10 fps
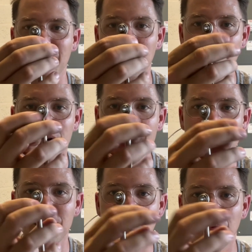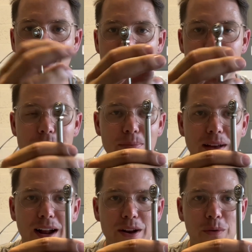pretty deep,
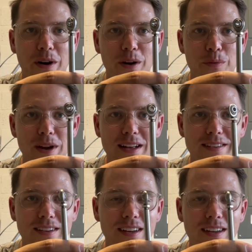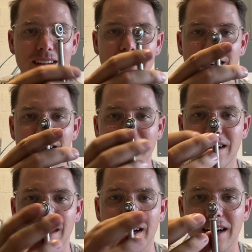and I don't want to risk
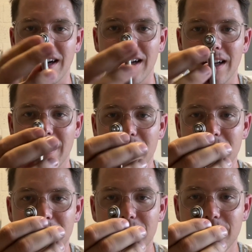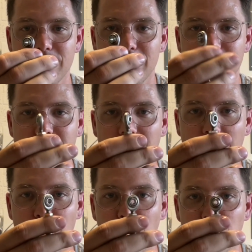I don't know,